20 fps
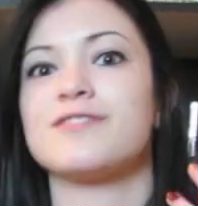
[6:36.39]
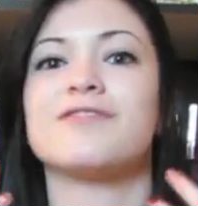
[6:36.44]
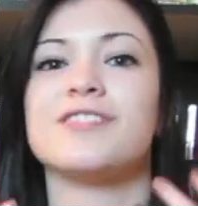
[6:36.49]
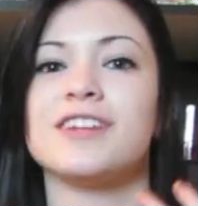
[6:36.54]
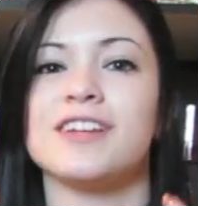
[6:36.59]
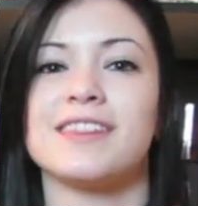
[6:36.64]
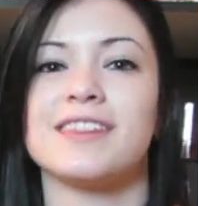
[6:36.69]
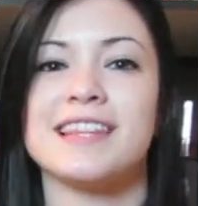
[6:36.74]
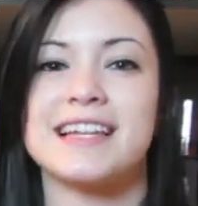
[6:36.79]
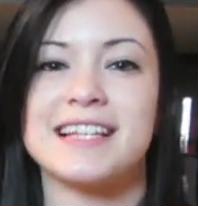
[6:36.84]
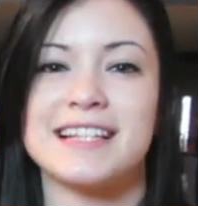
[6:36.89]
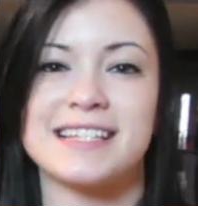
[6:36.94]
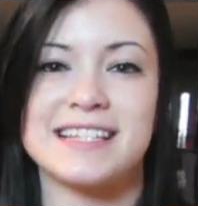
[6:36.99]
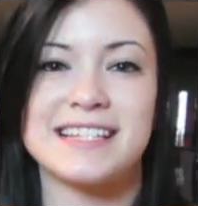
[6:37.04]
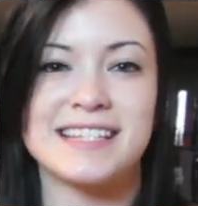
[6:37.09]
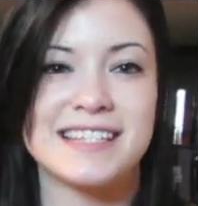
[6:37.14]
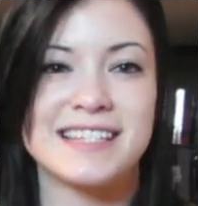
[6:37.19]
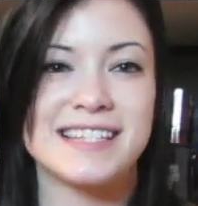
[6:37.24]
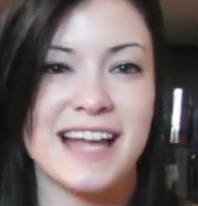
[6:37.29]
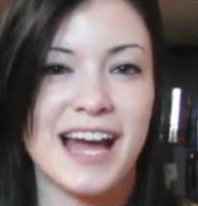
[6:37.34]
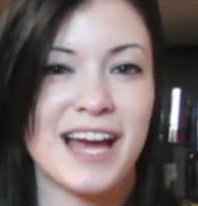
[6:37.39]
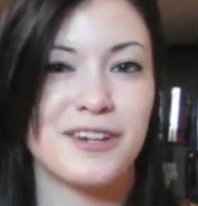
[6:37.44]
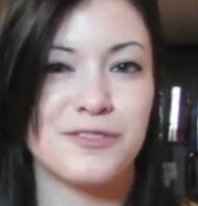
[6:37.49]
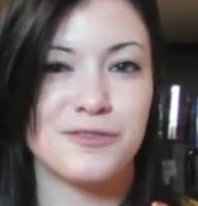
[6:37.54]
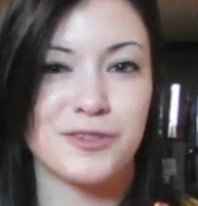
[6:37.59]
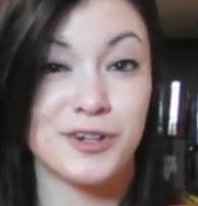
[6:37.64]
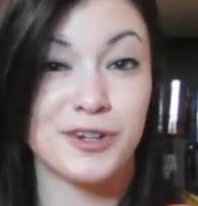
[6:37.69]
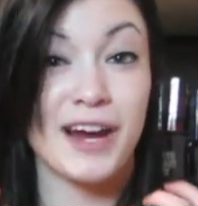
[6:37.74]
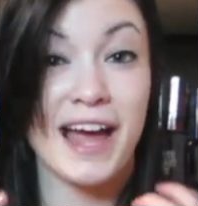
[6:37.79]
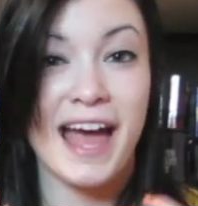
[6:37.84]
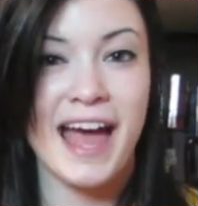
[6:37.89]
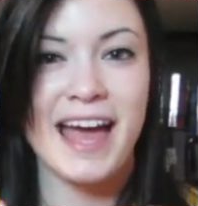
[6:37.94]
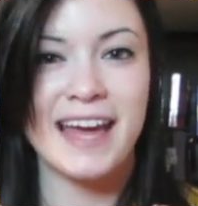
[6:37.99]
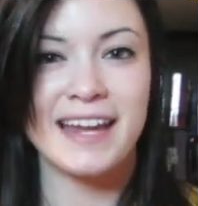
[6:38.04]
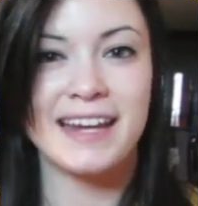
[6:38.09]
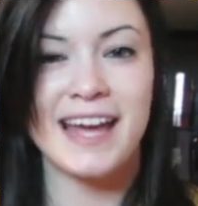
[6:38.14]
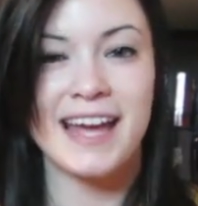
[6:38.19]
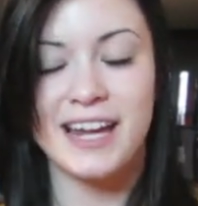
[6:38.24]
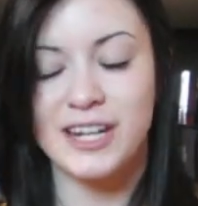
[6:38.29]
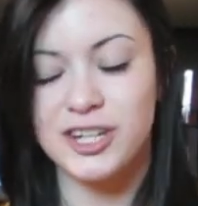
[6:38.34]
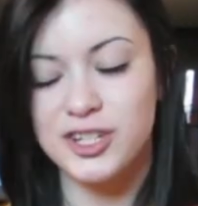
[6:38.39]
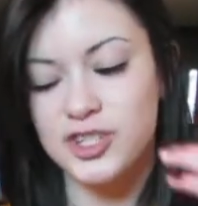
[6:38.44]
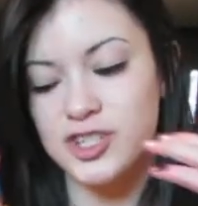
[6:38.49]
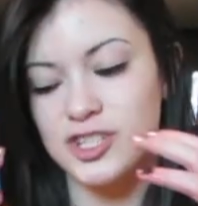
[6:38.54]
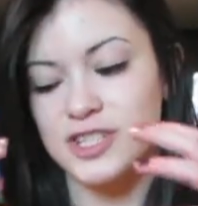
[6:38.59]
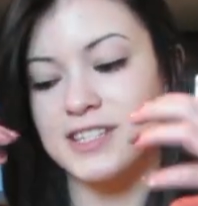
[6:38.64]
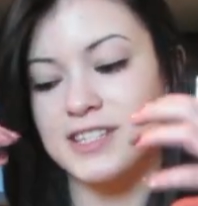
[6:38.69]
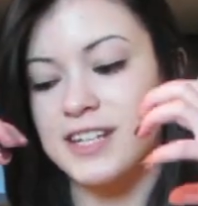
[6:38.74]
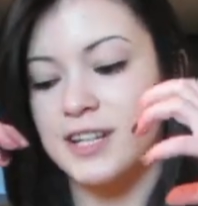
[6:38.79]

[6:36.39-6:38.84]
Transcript: feel things inside of your head and it just,